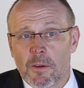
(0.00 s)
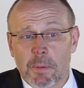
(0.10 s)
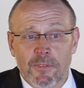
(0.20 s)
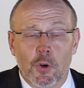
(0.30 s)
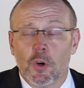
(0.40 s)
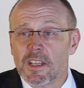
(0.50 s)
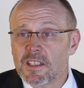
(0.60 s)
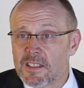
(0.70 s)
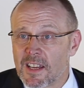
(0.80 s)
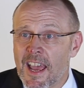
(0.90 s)
before
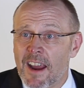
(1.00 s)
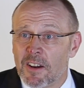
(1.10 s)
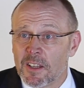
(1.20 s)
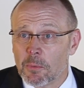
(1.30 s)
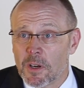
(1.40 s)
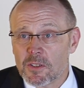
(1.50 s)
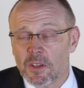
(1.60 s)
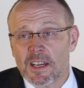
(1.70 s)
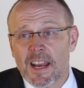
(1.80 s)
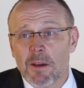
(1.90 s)
this area that we're
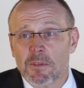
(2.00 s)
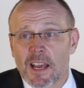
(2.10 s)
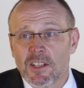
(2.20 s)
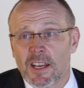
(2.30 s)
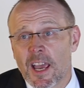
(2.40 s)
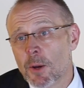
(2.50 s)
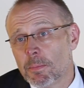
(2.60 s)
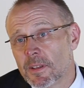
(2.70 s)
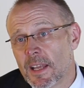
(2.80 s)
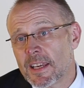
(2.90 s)
studying now was actually
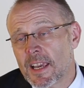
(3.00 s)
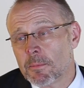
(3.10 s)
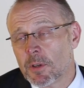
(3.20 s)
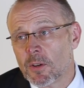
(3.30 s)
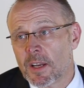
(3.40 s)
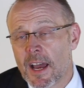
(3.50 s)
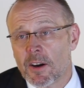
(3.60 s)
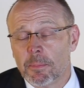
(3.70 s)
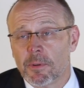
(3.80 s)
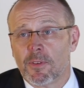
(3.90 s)
open. They came to look at
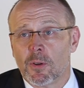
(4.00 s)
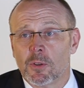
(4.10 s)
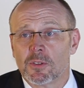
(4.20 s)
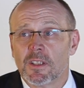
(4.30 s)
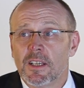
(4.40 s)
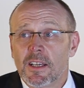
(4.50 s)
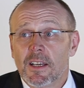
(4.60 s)
our upper floors.